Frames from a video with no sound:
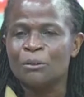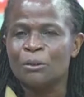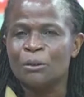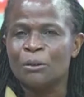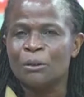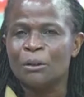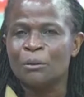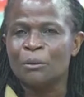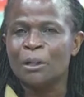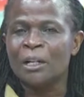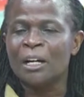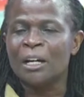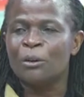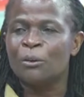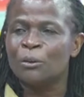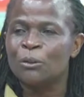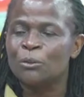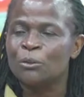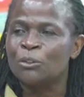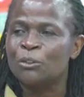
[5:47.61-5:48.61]
know, when I
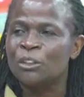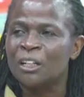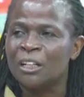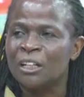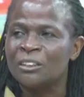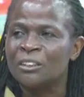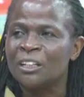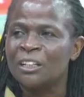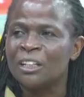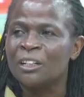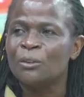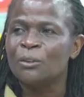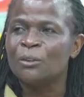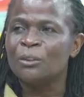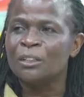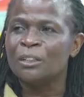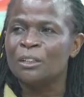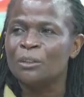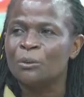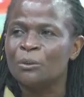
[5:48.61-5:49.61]
go to church, I
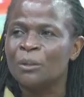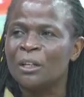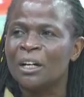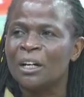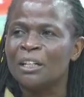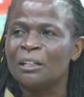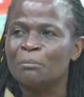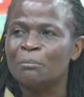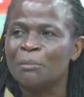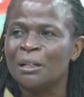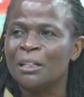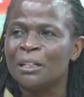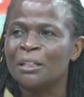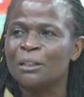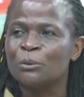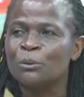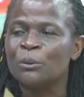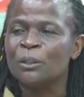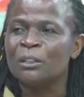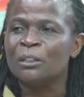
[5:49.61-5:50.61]
don't need to carry
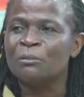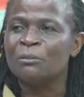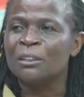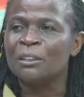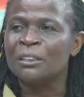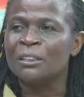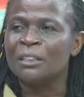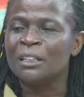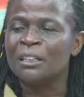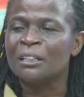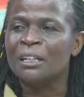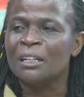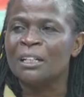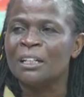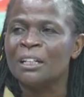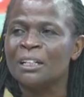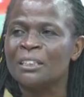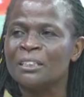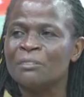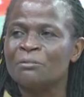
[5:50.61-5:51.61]
money to give it
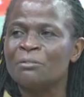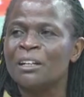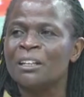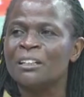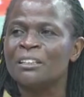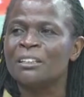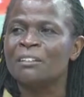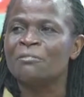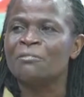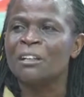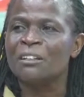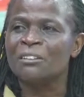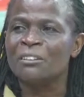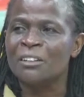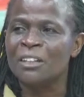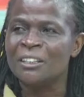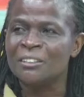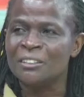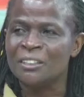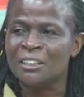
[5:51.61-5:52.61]
unless if there is a
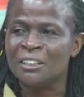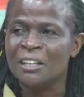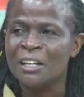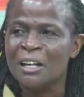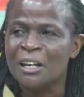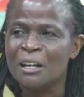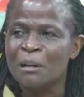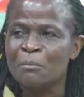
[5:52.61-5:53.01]
fundraising.